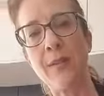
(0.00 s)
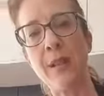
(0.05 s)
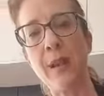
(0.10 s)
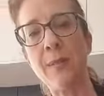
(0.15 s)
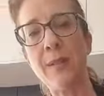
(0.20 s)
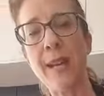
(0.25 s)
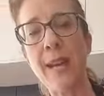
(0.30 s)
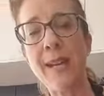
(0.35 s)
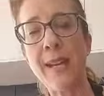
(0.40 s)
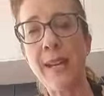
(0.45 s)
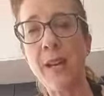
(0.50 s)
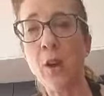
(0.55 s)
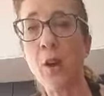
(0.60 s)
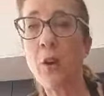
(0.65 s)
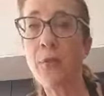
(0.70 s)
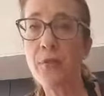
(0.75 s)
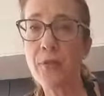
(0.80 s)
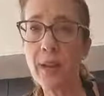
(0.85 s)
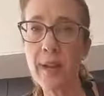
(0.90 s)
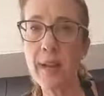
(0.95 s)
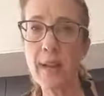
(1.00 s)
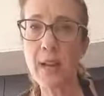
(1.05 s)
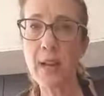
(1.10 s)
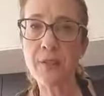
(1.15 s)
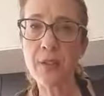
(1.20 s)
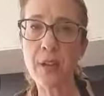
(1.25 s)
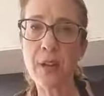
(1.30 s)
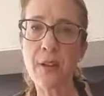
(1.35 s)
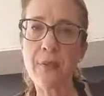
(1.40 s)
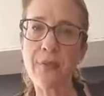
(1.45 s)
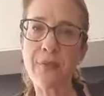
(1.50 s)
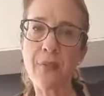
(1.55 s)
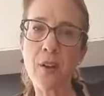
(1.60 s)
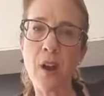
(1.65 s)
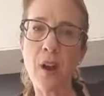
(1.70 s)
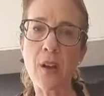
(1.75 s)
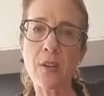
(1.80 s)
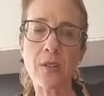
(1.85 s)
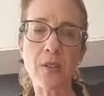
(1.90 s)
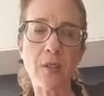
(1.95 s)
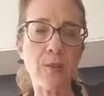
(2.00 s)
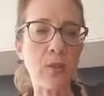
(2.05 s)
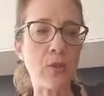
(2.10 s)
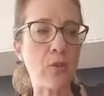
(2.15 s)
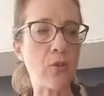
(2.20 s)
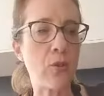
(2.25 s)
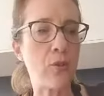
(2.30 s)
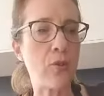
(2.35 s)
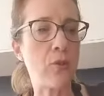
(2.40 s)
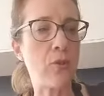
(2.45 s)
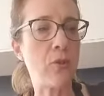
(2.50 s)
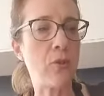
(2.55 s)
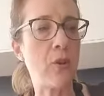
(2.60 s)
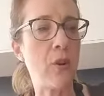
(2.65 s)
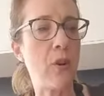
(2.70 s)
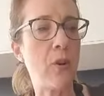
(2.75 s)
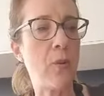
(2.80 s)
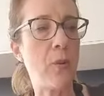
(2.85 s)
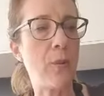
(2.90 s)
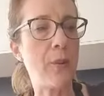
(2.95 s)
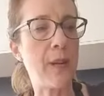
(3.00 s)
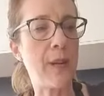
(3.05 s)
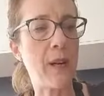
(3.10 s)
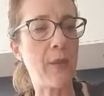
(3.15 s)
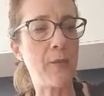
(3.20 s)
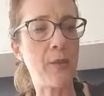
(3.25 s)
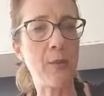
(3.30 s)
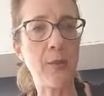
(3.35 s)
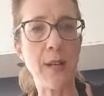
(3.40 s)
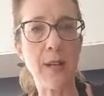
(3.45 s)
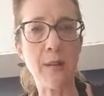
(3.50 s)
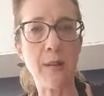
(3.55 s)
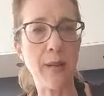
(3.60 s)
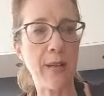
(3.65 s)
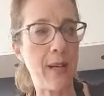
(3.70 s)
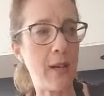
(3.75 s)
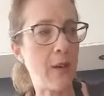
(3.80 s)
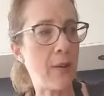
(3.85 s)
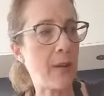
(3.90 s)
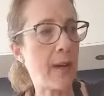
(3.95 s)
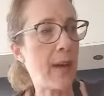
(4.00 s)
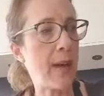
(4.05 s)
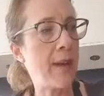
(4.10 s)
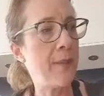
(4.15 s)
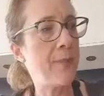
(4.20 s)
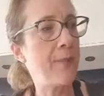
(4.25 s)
And I'm taking it off the heat. I've done it first so it's not too hot when we come to it in a minute, okay?